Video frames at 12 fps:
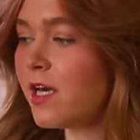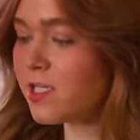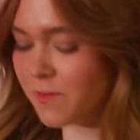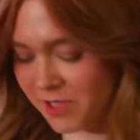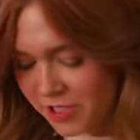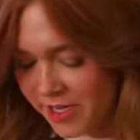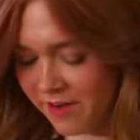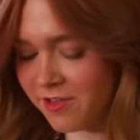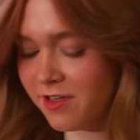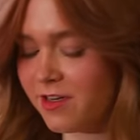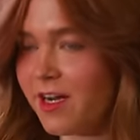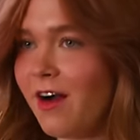especially
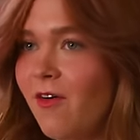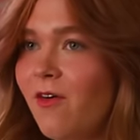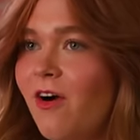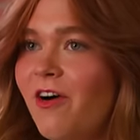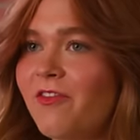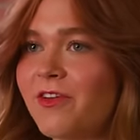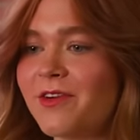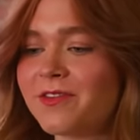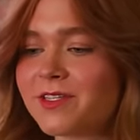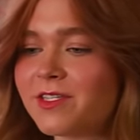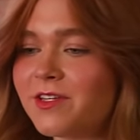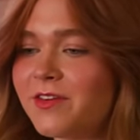after how awful I
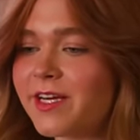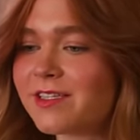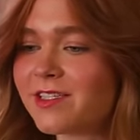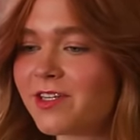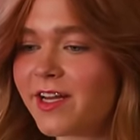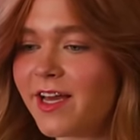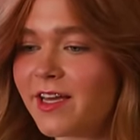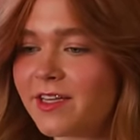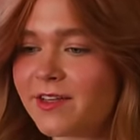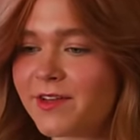was to you yesterday.